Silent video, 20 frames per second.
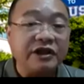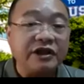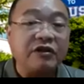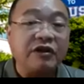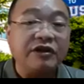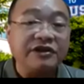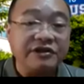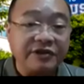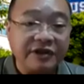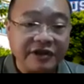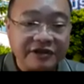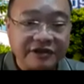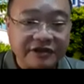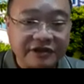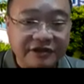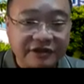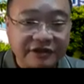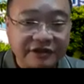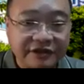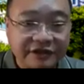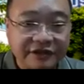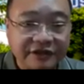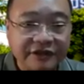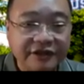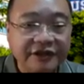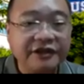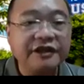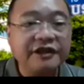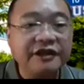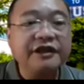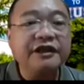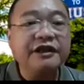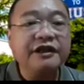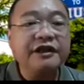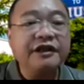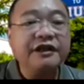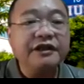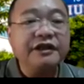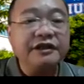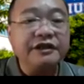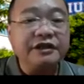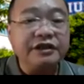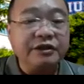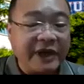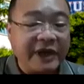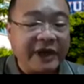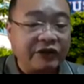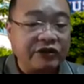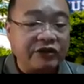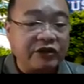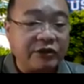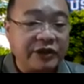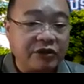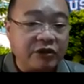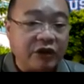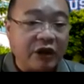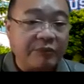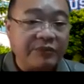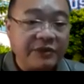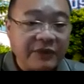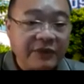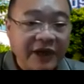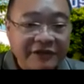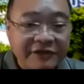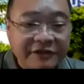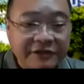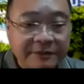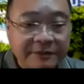constraints. You may also need to optimize.